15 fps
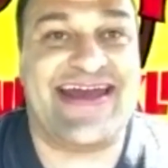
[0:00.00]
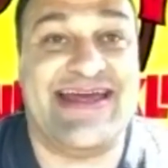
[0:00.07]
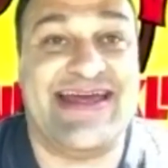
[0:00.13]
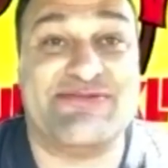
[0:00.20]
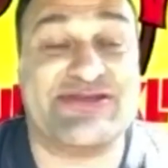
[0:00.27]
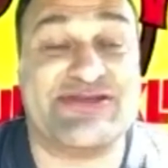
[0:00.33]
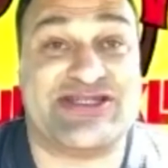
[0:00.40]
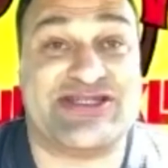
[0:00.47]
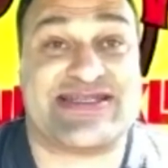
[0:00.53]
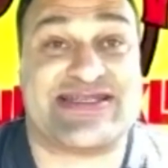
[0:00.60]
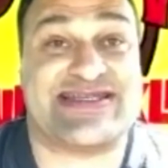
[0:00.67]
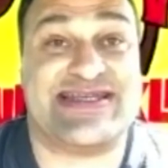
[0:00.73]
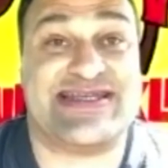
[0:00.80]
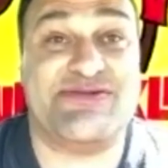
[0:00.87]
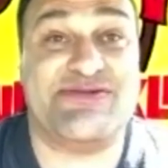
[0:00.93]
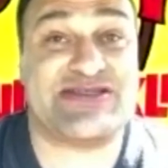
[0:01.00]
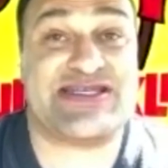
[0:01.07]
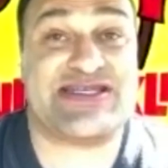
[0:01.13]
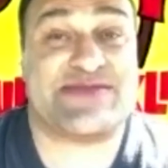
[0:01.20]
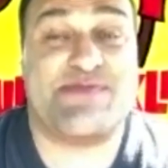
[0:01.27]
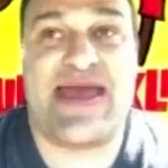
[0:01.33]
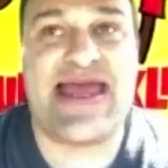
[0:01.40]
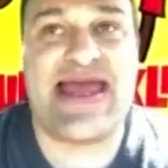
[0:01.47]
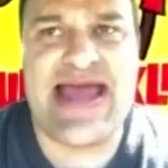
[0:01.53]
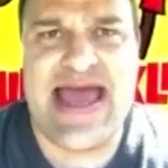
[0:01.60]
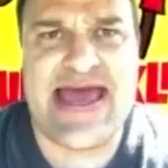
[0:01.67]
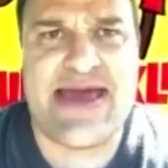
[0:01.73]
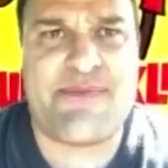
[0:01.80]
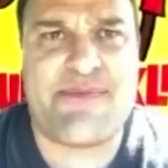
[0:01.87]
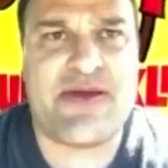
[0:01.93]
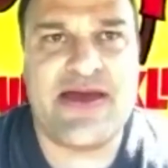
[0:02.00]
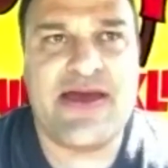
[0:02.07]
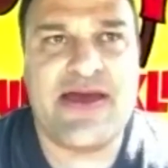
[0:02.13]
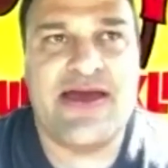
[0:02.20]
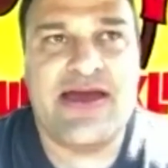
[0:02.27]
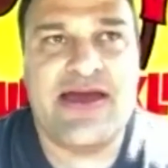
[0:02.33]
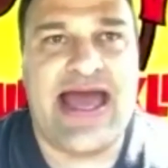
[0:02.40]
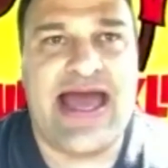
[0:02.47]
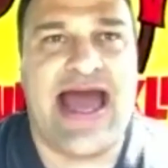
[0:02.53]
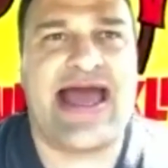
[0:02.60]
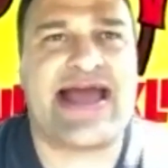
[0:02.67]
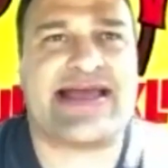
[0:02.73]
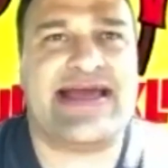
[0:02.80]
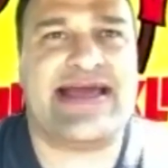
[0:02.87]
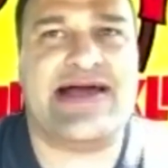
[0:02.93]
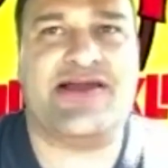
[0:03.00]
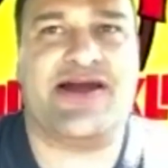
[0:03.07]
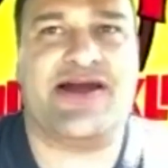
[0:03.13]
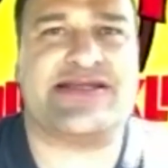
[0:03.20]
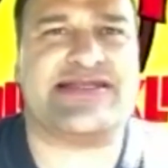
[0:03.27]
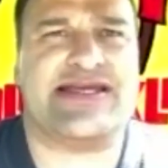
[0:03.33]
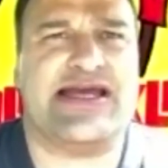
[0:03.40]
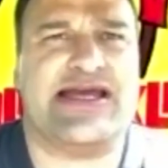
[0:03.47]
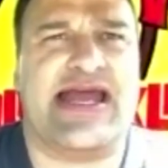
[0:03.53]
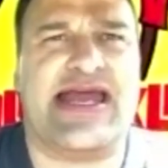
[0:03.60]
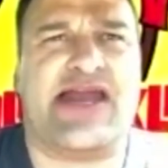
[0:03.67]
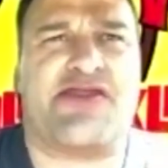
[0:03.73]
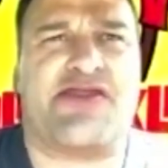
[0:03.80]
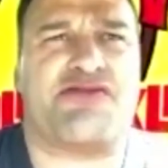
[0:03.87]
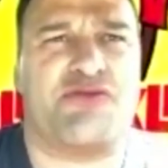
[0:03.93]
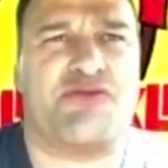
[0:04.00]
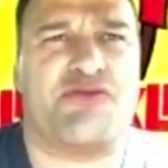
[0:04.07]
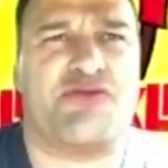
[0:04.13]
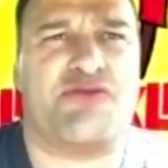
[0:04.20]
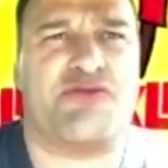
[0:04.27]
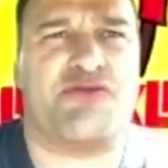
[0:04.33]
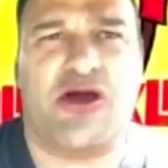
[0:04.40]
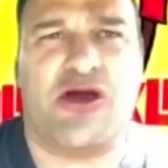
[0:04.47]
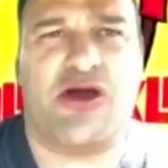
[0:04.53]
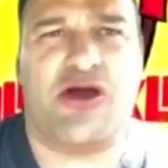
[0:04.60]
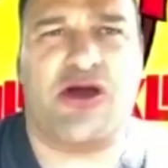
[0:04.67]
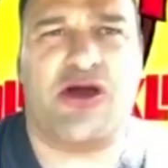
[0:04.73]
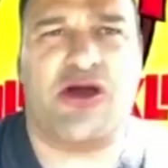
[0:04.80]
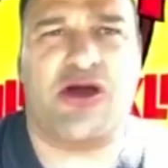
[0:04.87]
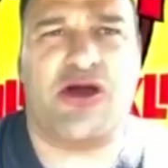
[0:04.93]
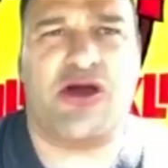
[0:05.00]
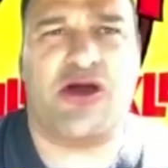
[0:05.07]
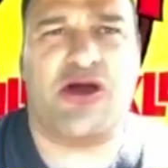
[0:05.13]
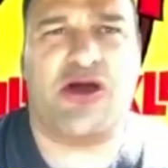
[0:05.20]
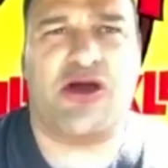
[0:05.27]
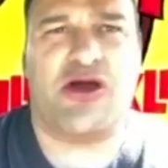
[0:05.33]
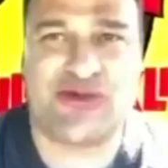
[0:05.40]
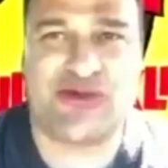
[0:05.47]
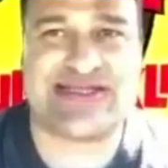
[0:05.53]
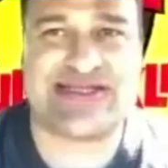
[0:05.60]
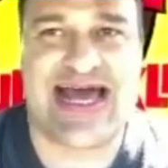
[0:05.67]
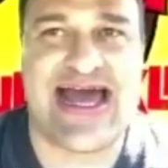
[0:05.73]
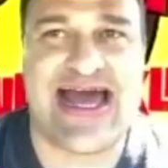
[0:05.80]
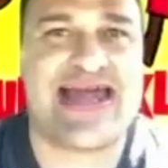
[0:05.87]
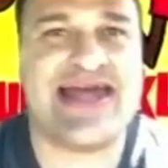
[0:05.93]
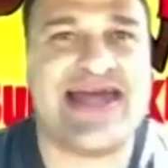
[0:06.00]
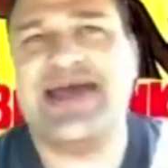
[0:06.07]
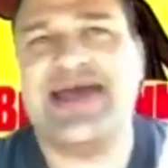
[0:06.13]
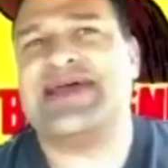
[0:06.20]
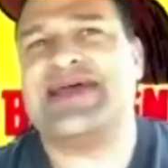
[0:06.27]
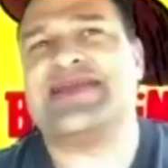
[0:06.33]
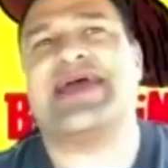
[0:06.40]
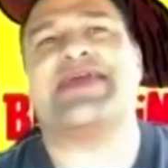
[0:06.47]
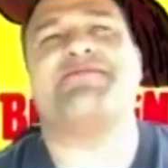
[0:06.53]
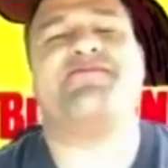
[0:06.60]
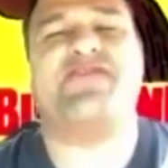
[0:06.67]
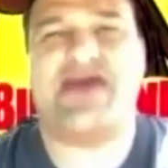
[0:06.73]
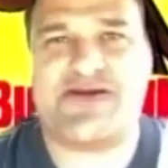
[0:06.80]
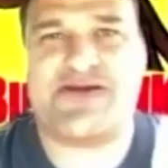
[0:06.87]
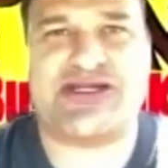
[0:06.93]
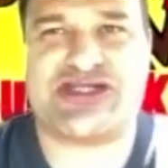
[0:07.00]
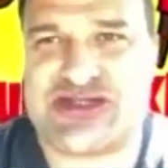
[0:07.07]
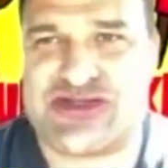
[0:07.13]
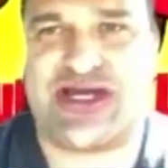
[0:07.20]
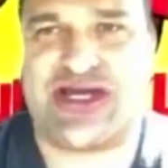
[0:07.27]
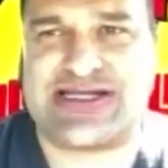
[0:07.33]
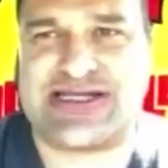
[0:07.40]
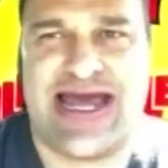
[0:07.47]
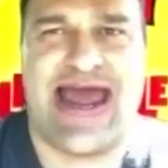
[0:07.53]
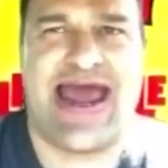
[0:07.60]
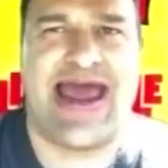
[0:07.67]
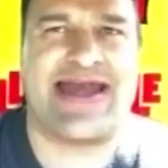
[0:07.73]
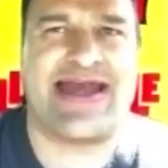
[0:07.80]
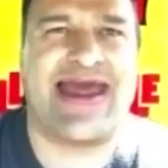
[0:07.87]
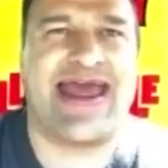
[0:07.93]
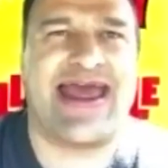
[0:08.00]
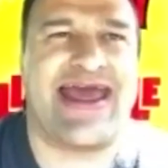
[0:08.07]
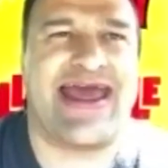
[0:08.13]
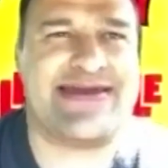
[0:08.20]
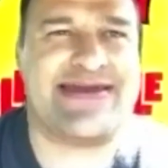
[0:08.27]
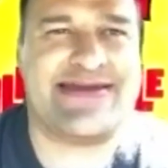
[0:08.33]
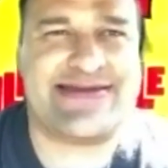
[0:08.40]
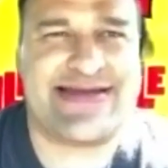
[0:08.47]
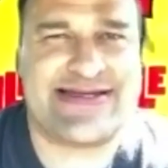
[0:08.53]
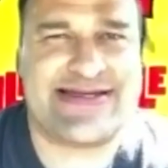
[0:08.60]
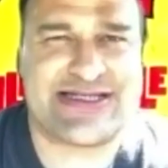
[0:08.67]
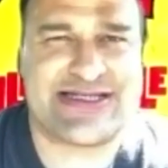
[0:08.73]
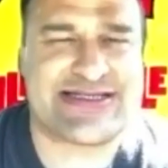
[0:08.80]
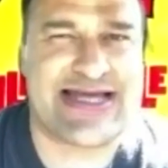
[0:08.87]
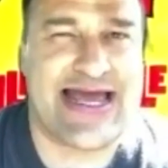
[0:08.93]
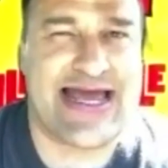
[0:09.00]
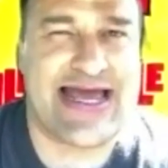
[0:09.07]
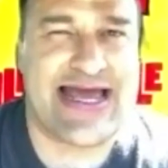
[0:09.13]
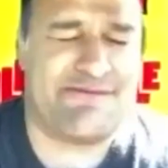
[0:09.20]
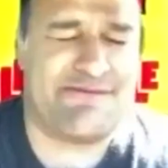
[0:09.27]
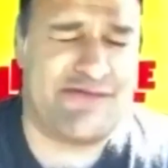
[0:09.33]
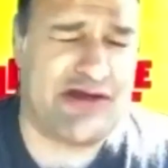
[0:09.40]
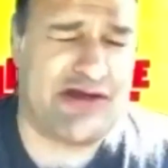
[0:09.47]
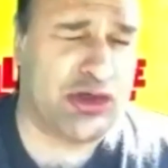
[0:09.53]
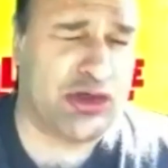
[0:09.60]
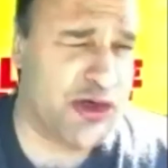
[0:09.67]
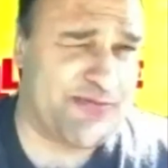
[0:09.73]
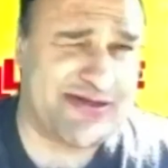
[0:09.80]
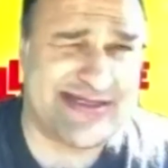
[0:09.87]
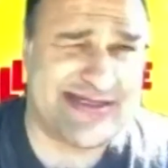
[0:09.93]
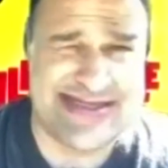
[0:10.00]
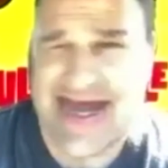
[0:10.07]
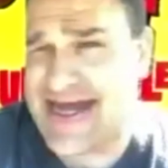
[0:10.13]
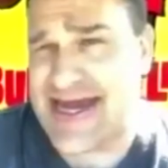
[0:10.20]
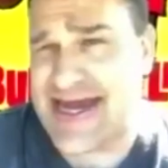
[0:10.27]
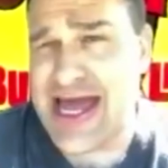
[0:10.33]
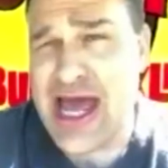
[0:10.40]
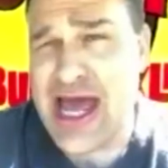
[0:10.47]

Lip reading: it was just mayhem at CalArts, and then thrown into suit and tie, like very strict and just like a very corporate setting.